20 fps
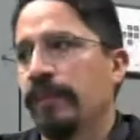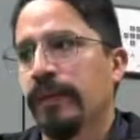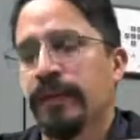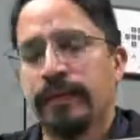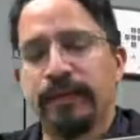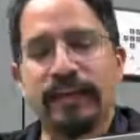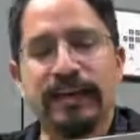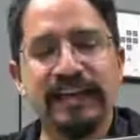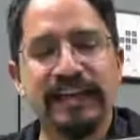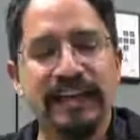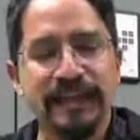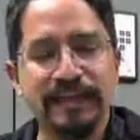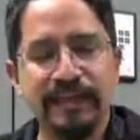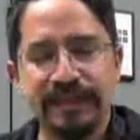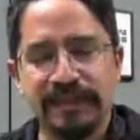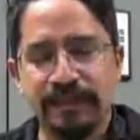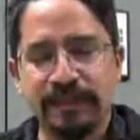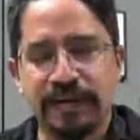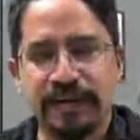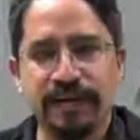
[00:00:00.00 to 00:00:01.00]
My name
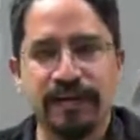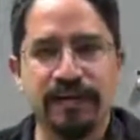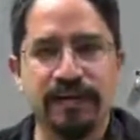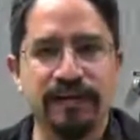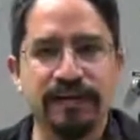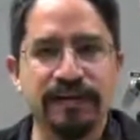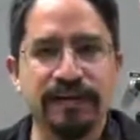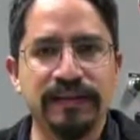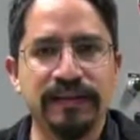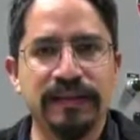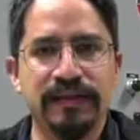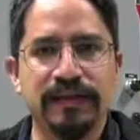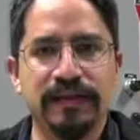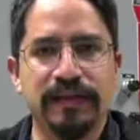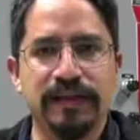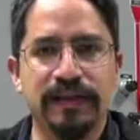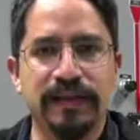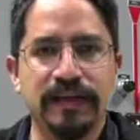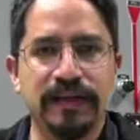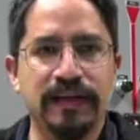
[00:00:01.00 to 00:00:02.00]
is Marlon.
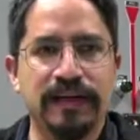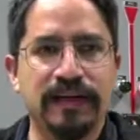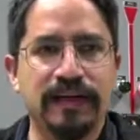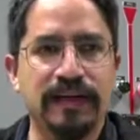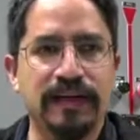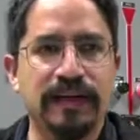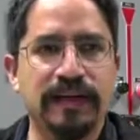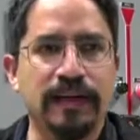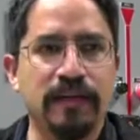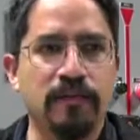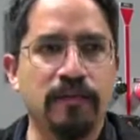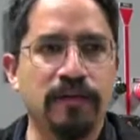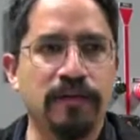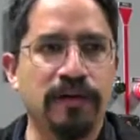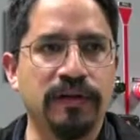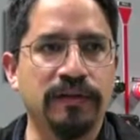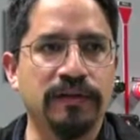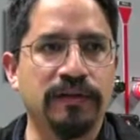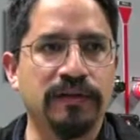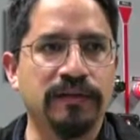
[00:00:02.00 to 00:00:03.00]
I
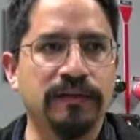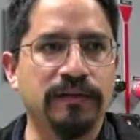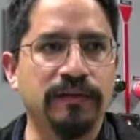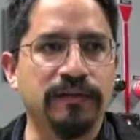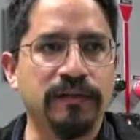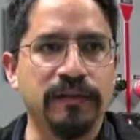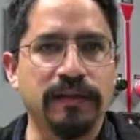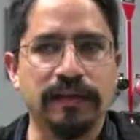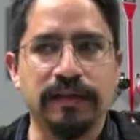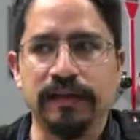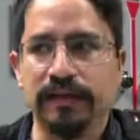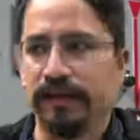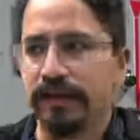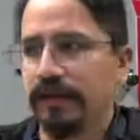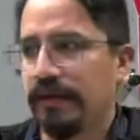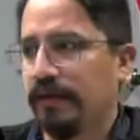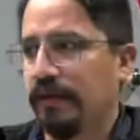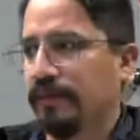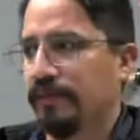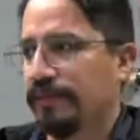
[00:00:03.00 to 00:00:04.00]
work
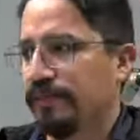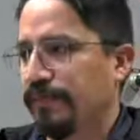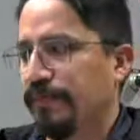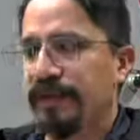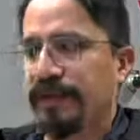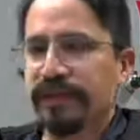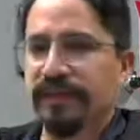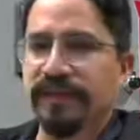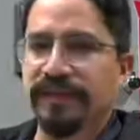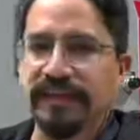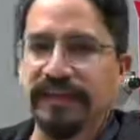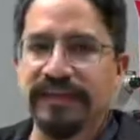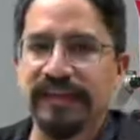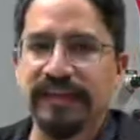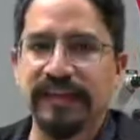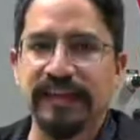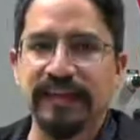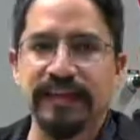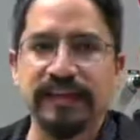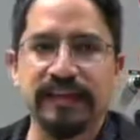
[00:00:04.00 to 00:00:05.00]
I was part of the
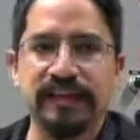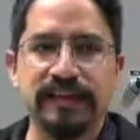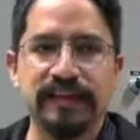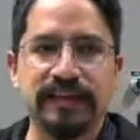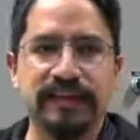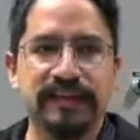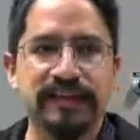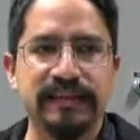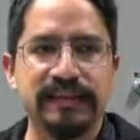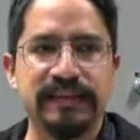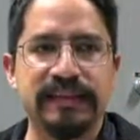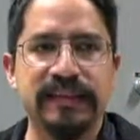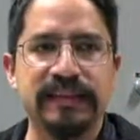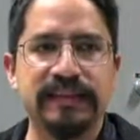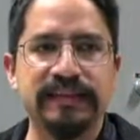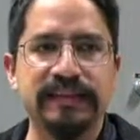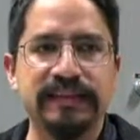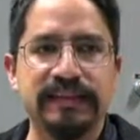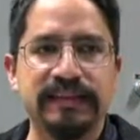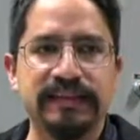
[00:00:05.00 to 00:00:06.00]
team that
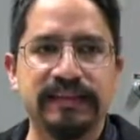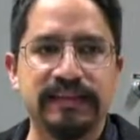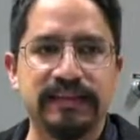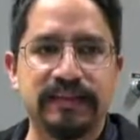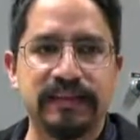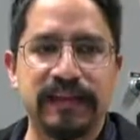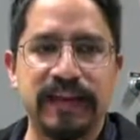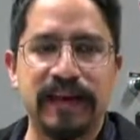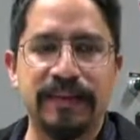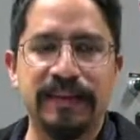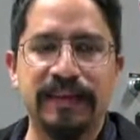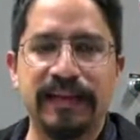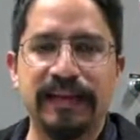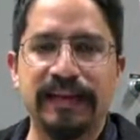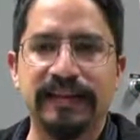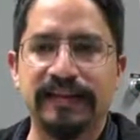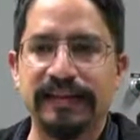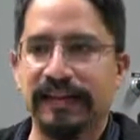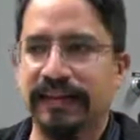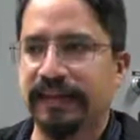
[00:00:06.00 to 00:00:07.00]
designed this cabinet
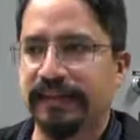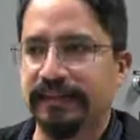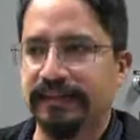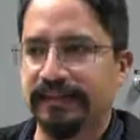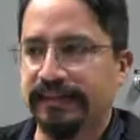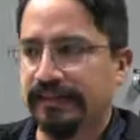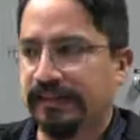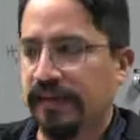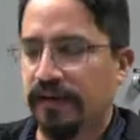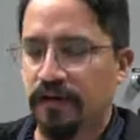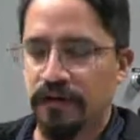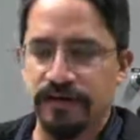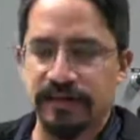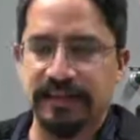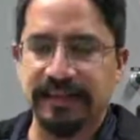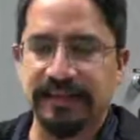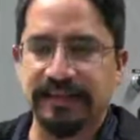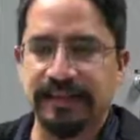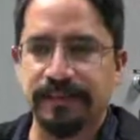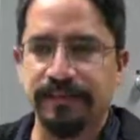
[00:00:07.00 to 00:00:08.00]
and the whole
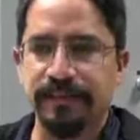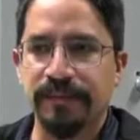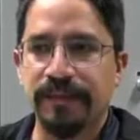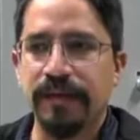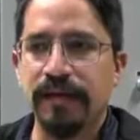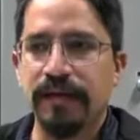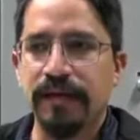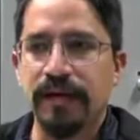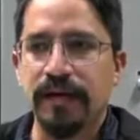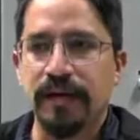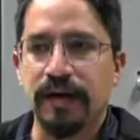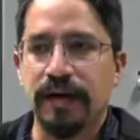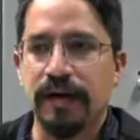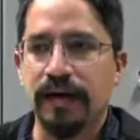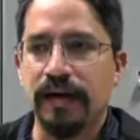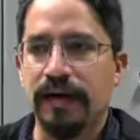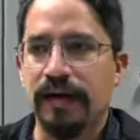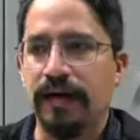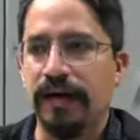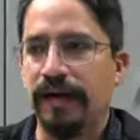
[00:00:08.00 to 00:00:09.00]
system.
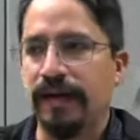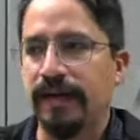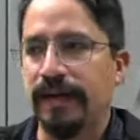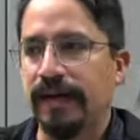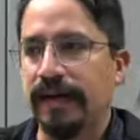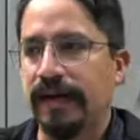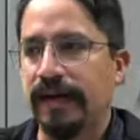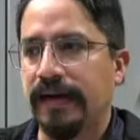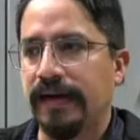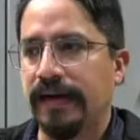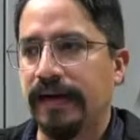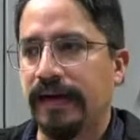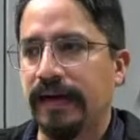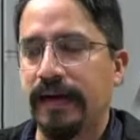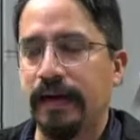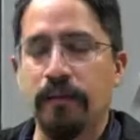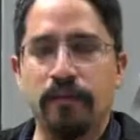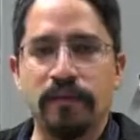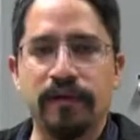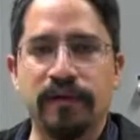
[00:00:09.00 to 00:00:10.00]

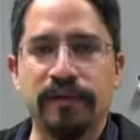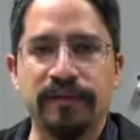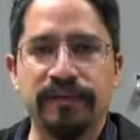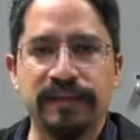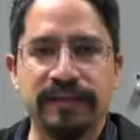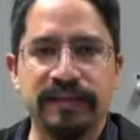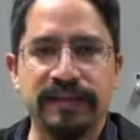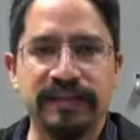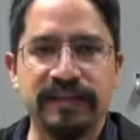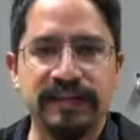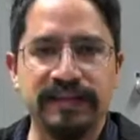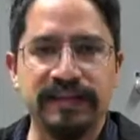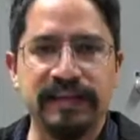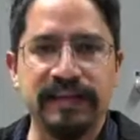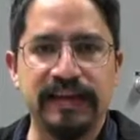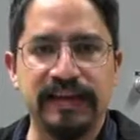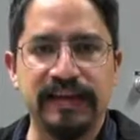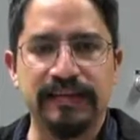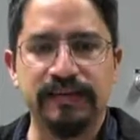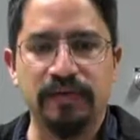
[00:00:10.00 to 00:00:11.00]
I work with
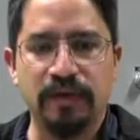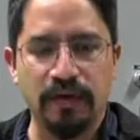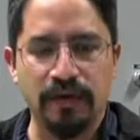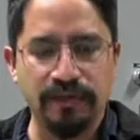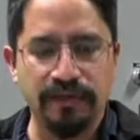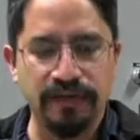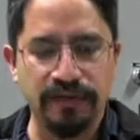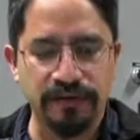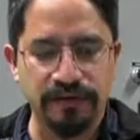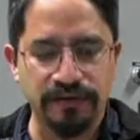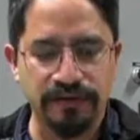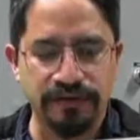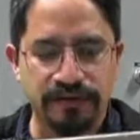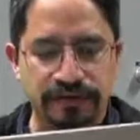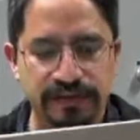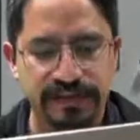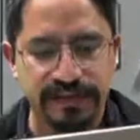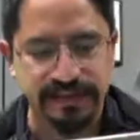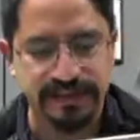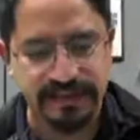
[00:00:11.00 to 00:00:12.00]
GCS, Governor
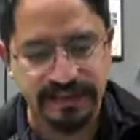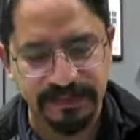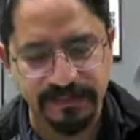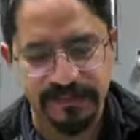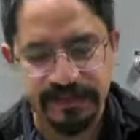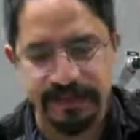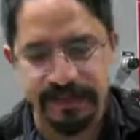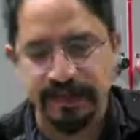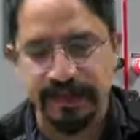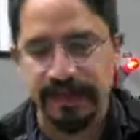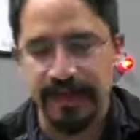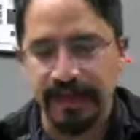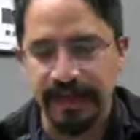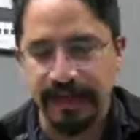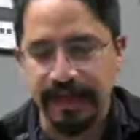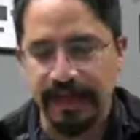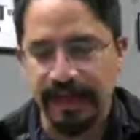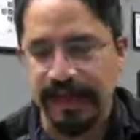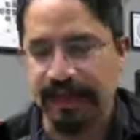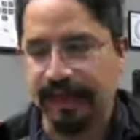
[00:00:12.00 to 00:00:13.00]
Control System,
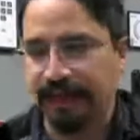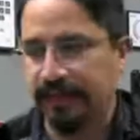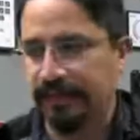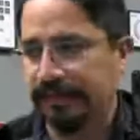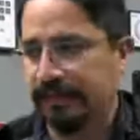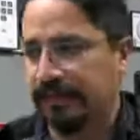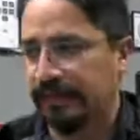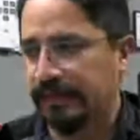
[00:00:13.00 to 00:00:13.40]
and